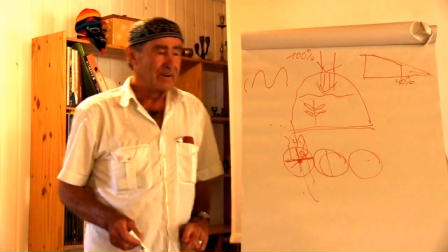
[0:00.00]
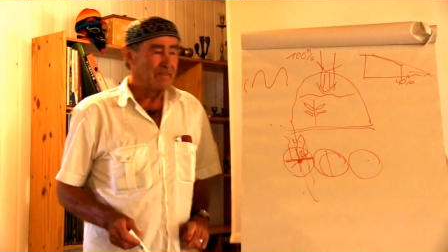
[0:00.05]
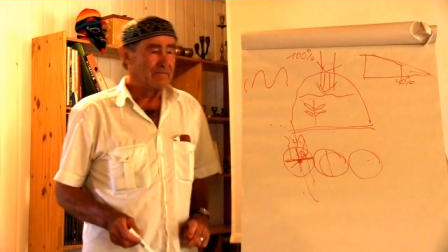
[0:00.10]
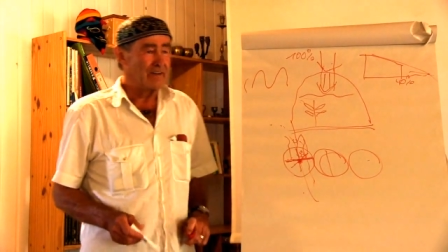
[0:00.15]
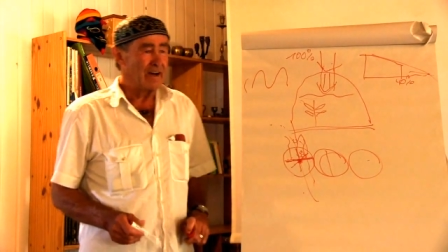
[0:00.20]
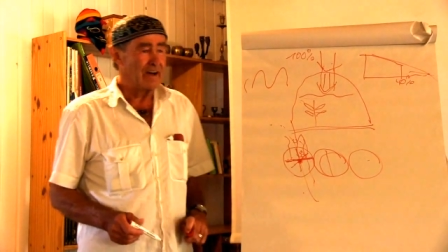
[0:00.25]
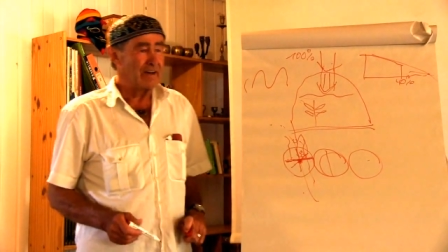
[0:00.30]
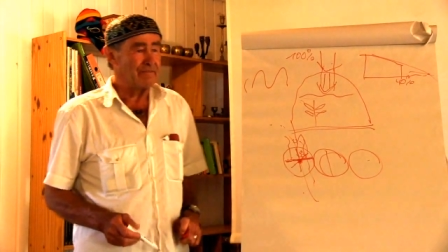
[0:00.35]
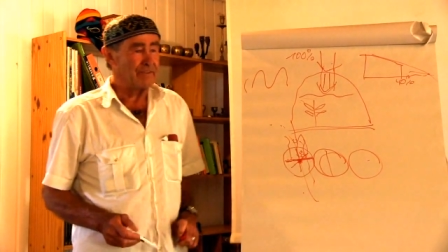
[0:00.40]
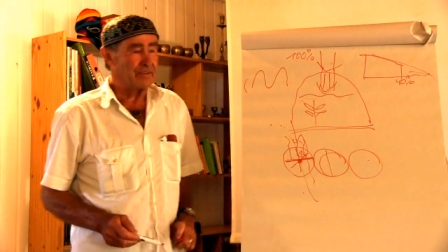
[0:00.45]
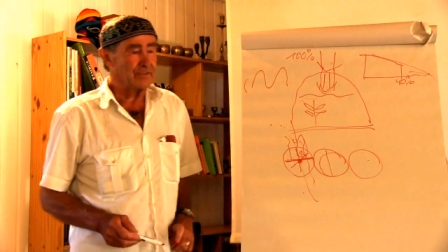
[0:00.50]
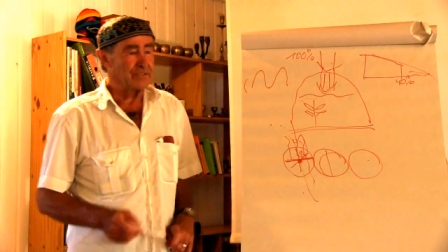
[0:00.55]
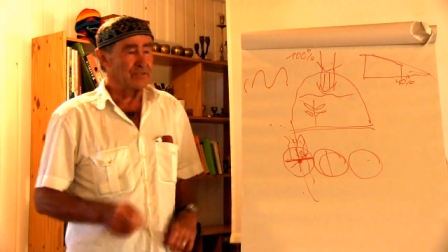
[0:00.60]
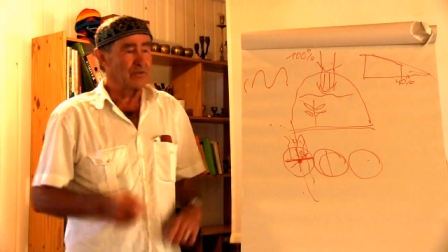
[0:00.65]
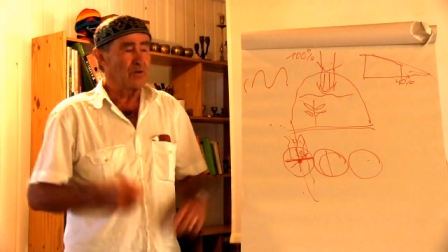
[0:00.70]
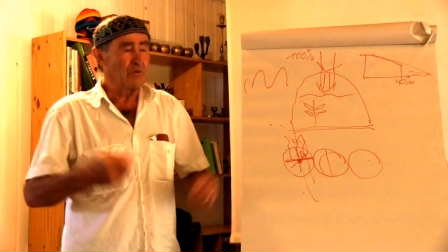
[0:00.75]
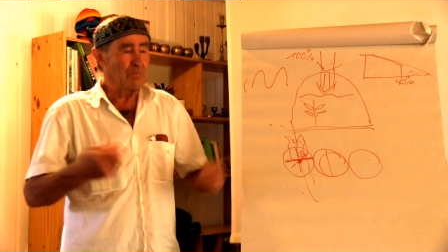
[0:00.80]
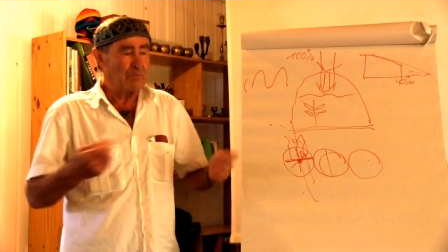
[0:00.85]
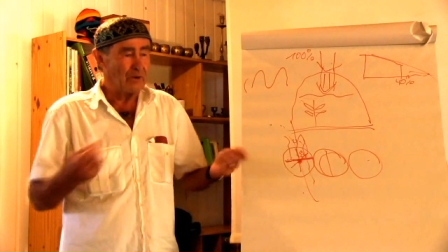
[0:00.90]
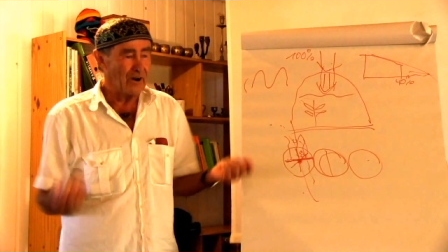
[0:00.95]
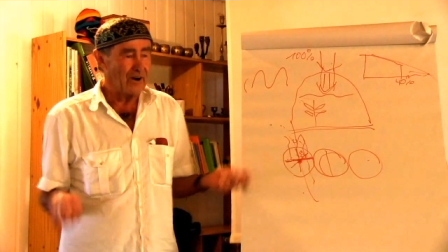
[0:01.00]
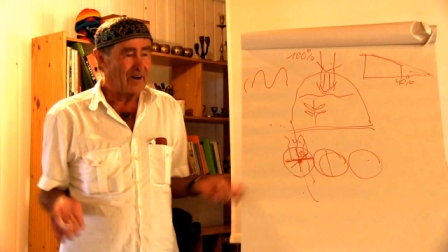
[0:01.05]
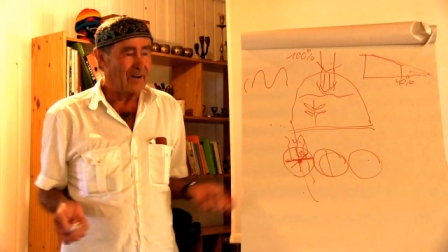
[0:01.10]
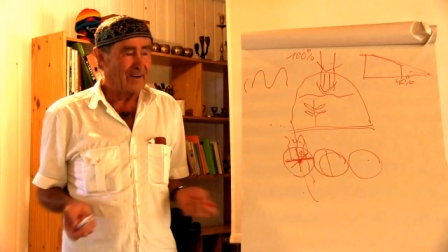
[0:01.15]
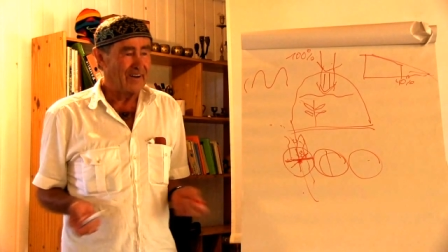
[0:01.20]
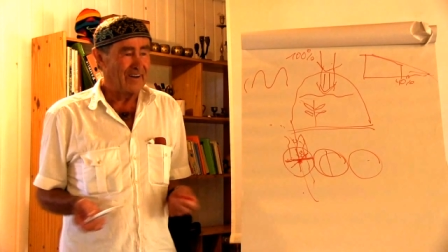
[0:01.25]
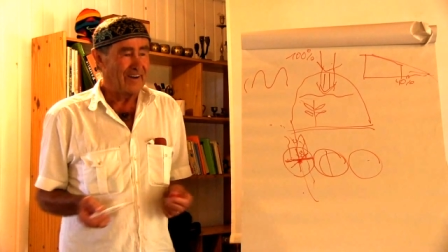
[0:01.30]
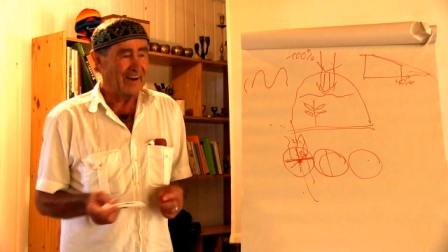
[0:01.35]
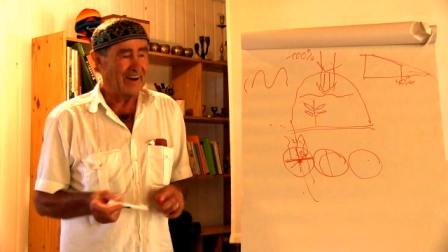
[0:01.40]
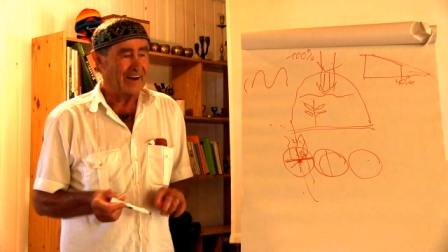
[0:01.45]
we have a super
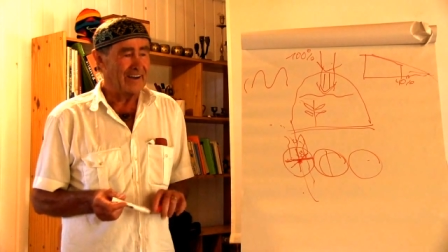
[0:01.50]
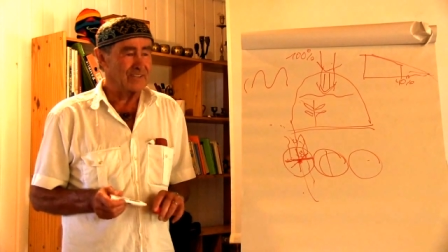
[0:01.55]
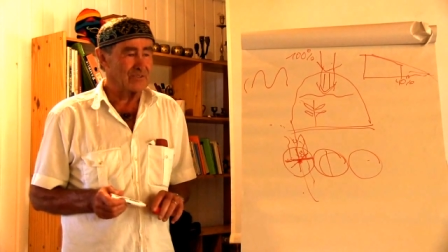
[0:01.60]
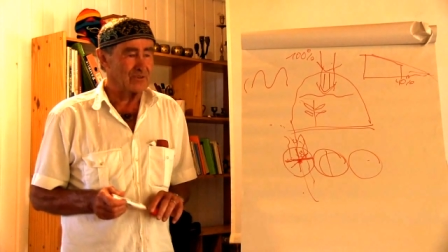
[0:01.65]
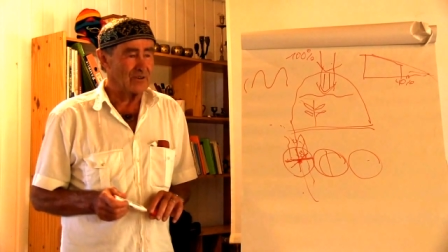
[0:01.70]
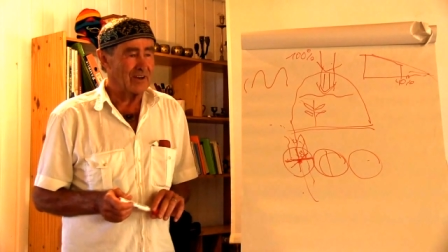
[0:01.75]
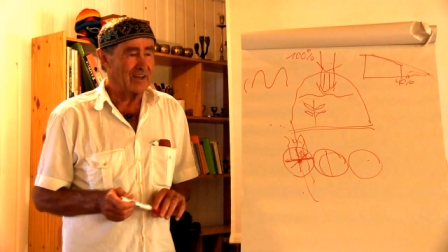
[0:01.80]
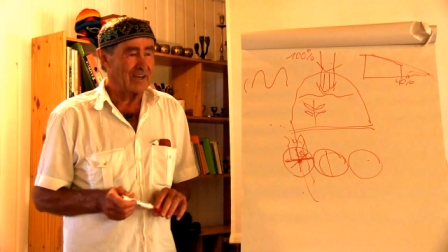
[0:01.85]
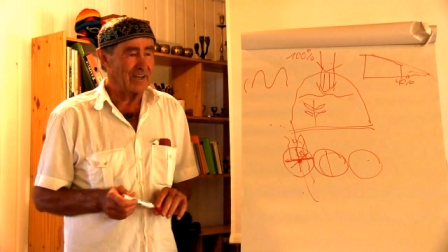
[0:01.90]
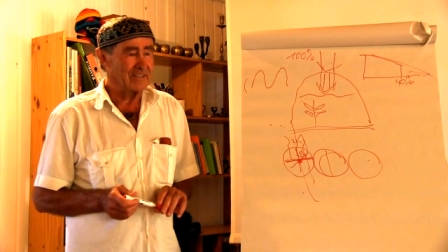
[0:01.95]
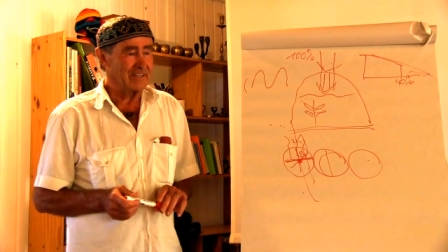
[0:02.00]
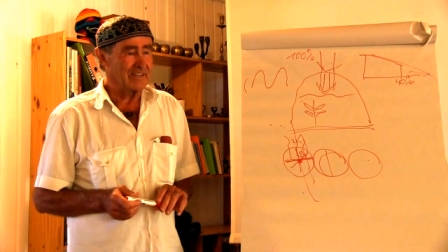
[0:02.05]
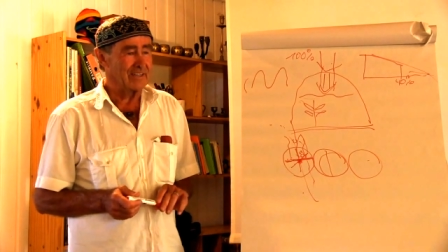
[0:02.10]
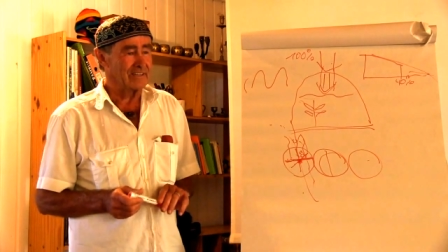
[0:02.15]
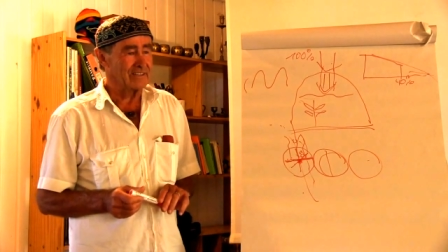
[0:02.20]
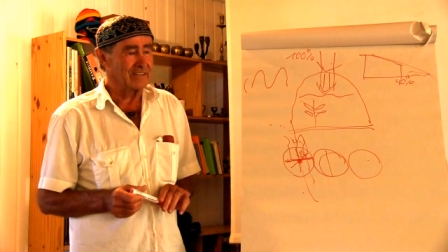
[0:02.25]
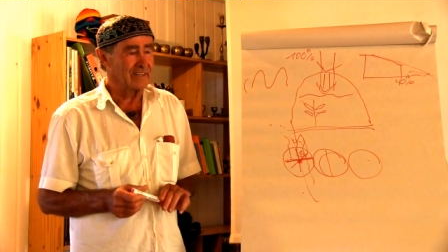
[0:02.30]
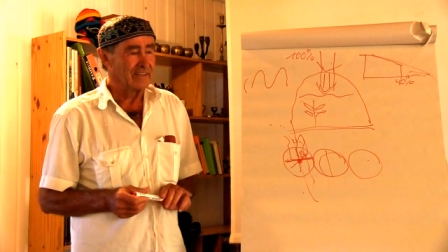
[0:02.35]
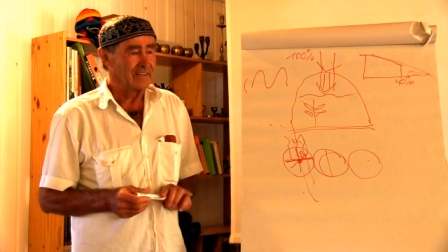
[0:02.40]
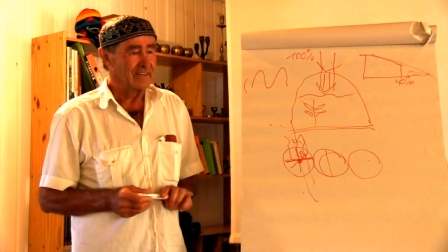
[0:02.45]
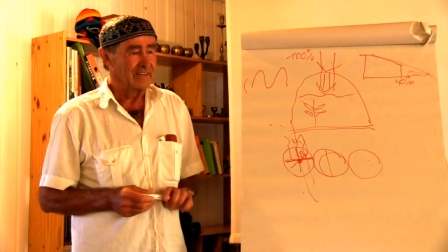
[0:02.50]
isolated